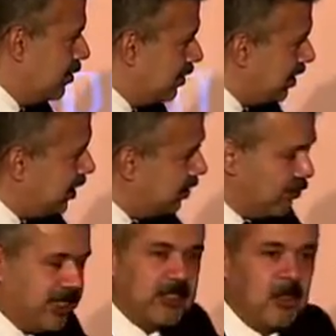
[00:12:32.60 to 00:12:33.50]
deal
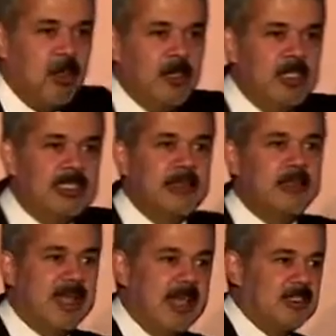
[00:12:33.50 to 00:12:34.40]
with all the
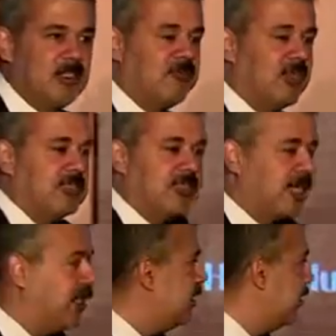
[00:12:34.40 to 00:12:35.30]
suppliers on one
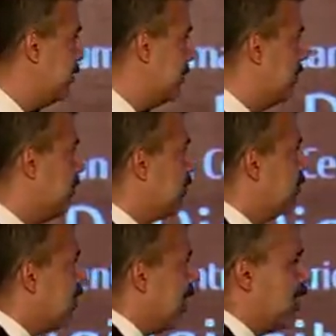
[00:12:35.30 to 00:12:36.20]
side
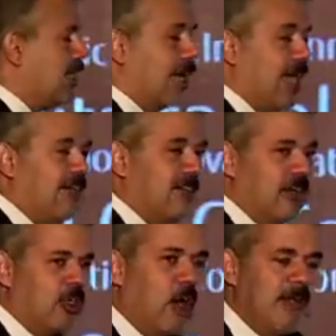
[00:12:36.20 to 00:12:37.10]
and have a
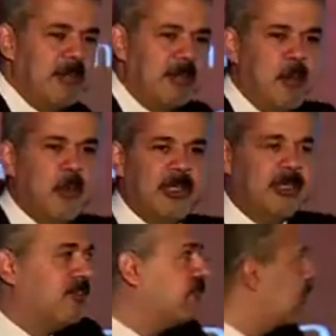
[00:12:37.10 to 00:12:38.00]
common
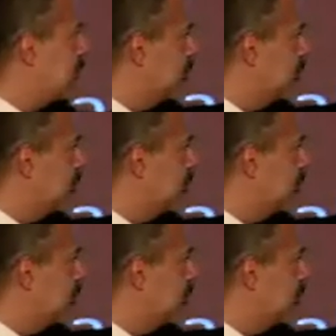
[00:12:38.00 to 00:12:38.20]
portal for the